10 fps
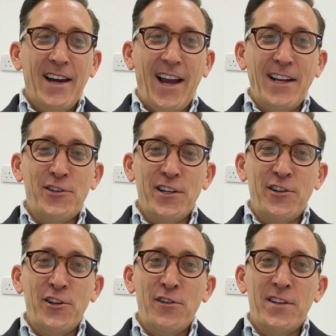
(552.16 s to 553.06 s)

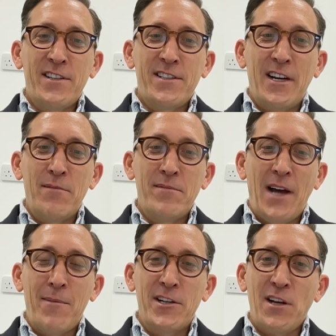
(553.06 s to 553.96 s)
Adrian knew that
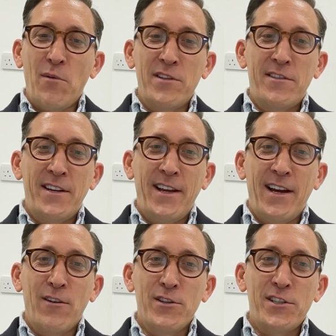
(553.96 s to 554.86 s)
how much I wanted it,
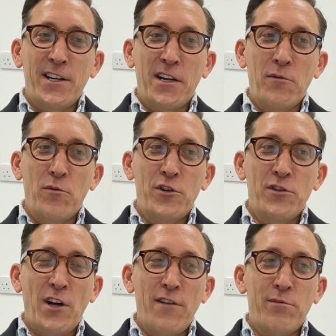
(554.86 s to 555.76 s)
and also, would
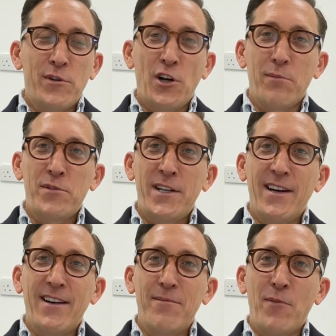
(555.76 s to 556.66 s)
you go from a top
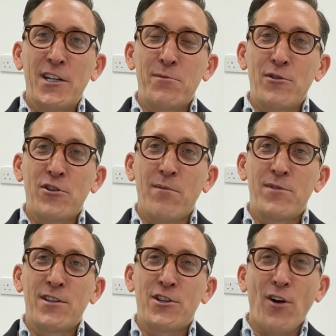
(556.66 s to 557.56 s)
tier motorsport job
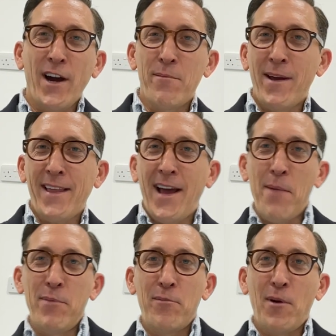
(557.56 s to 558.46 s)
to try and make that
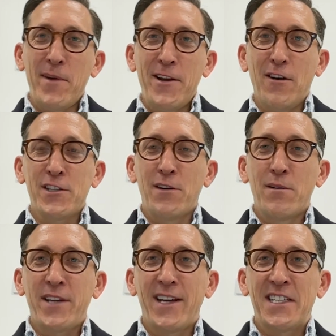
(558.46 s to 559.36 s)
happen? Probably not. So it
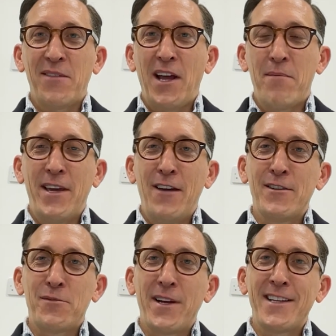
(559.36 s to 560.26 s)
would take someone like me who
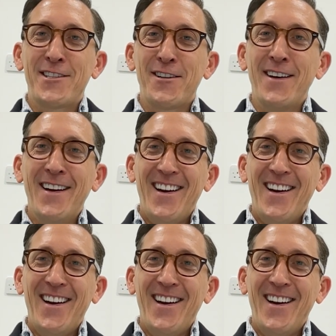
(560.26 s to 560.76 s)
was willing to